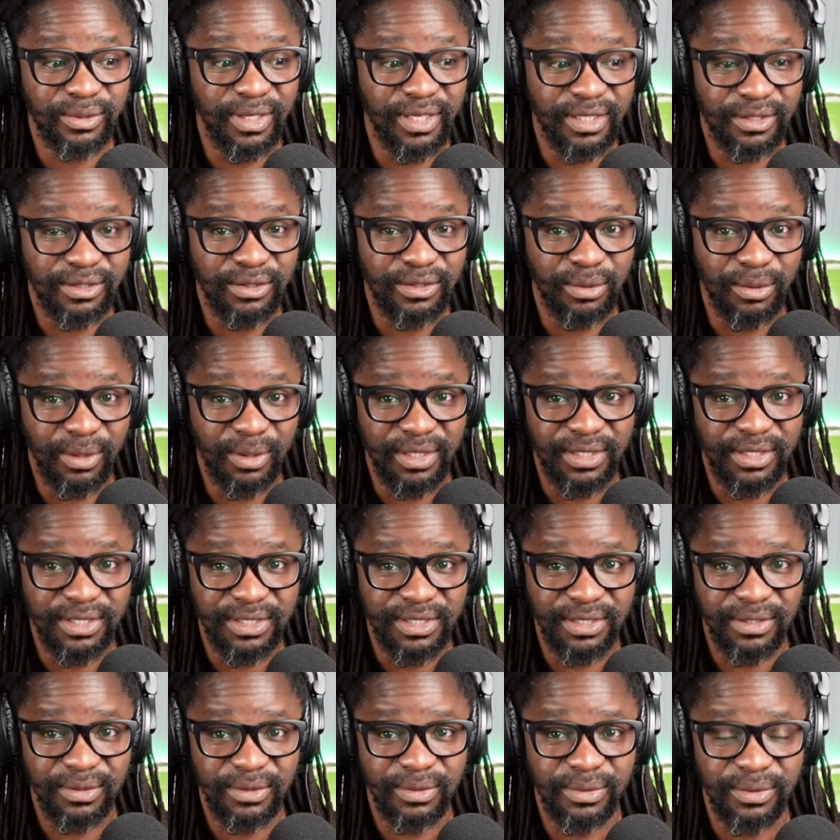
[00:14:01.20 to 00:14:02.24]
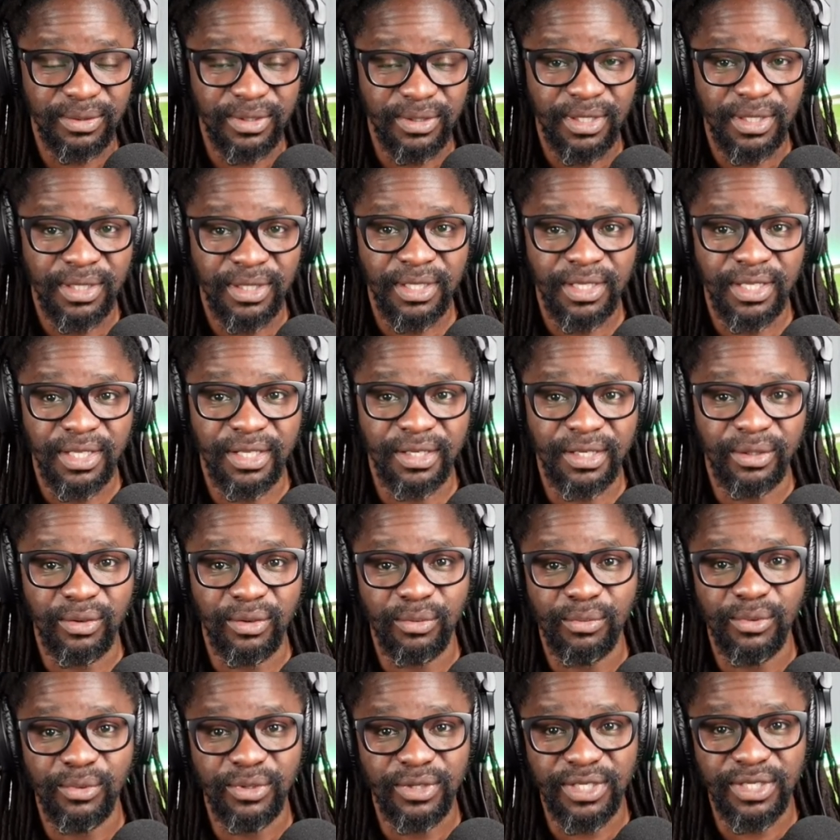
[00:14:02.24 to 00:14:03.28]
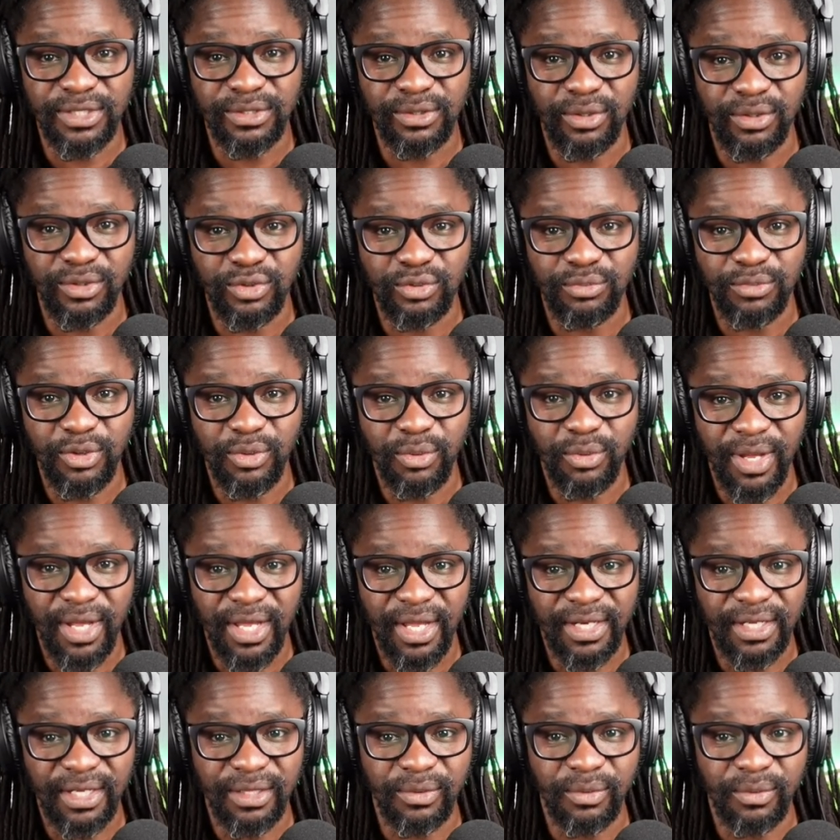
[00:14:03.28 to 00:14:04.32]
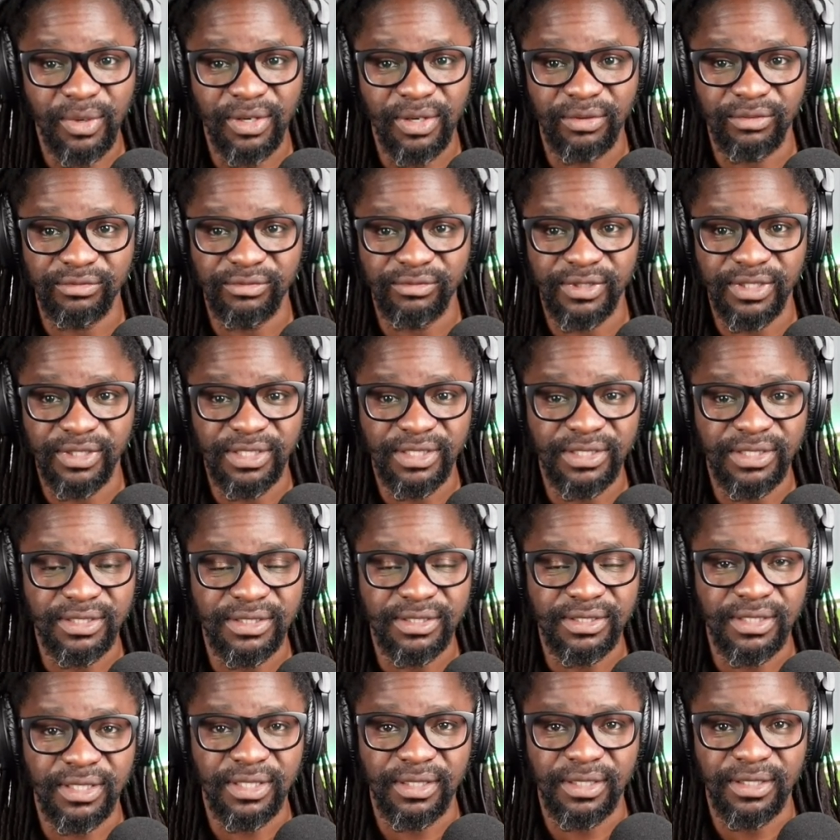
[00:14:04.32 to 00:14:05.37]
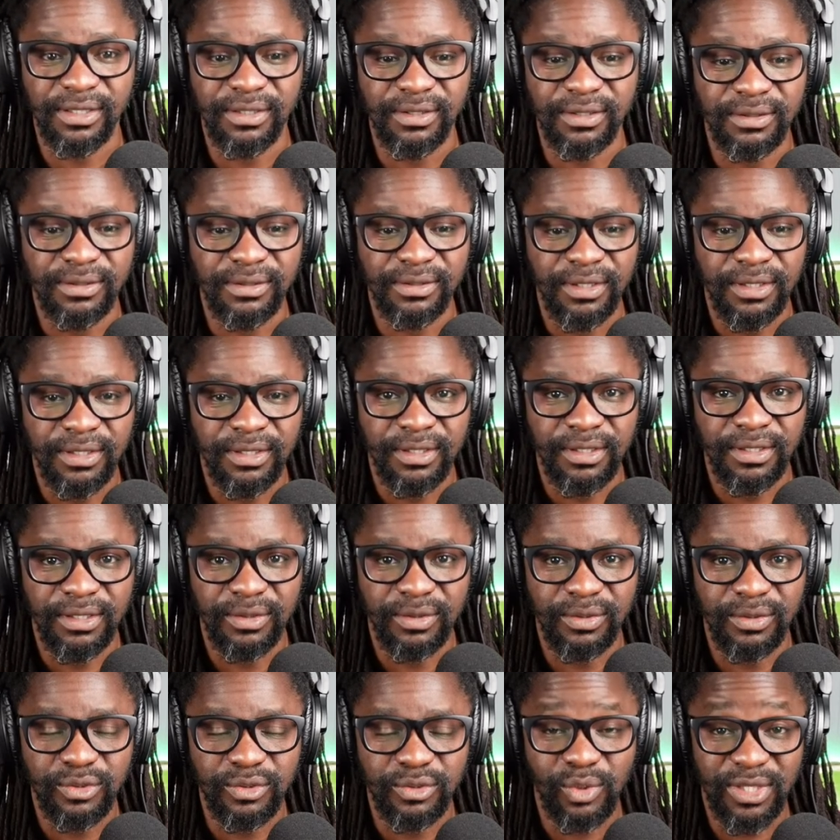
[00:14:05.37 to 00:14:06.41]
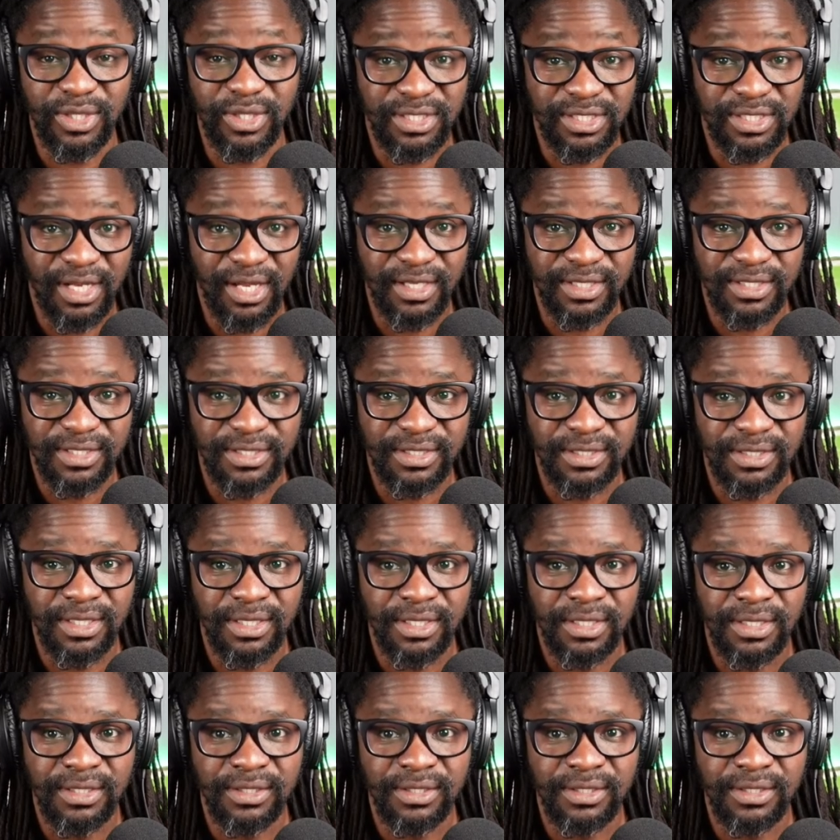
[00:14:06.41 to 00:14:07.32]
get yours, you know. Eric Omondi is going to be wearing one of these, you know, sweatshirts.